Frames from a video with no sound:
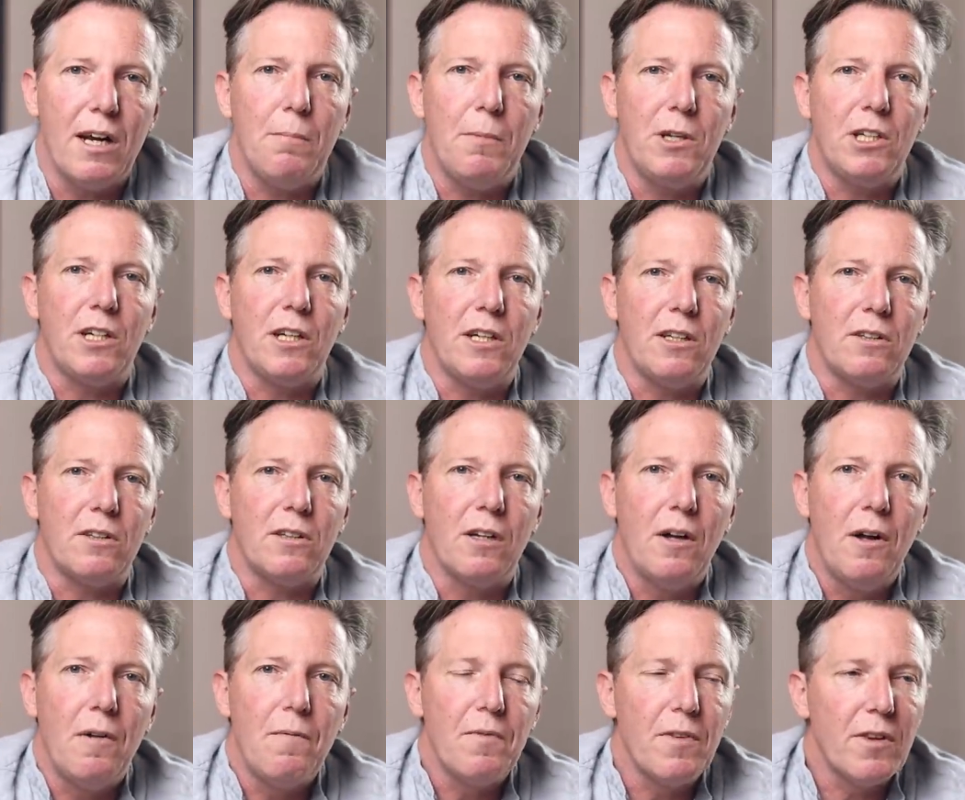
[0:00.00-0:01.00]
images
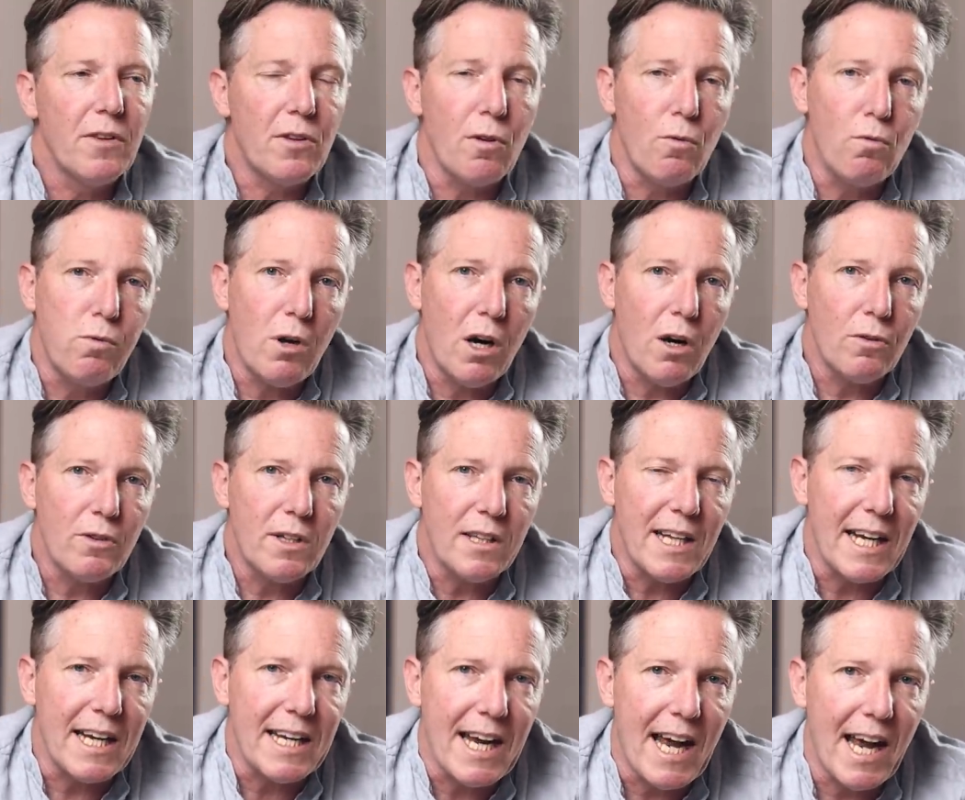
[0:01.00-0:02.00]
the world that
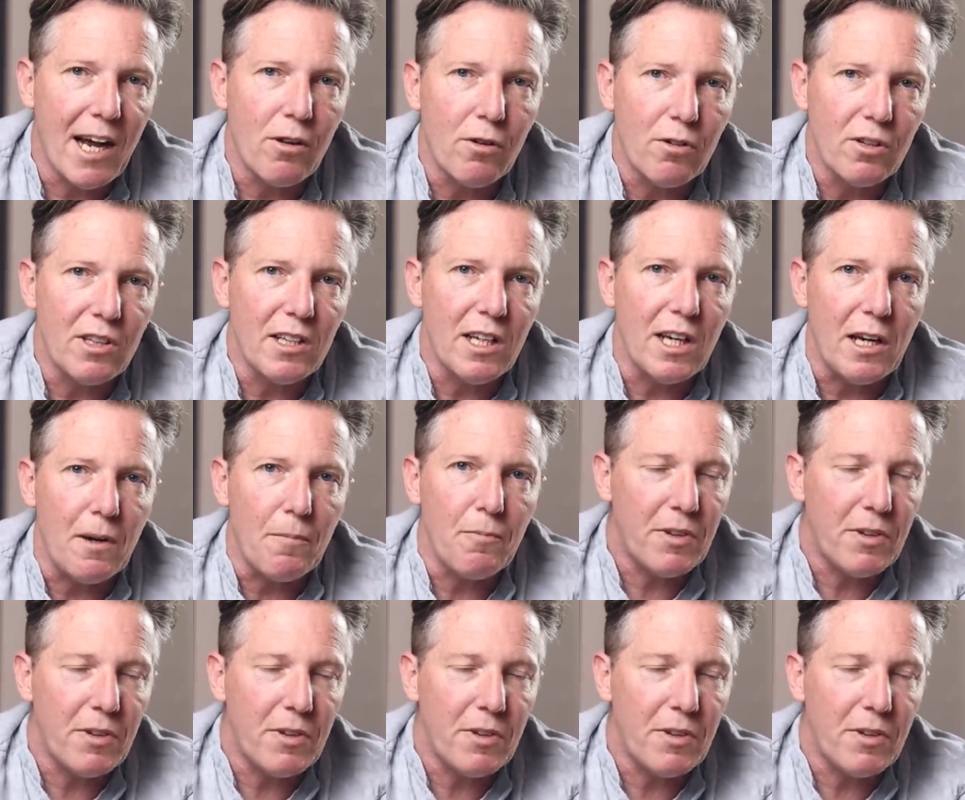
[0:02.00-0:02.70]
they cannot see.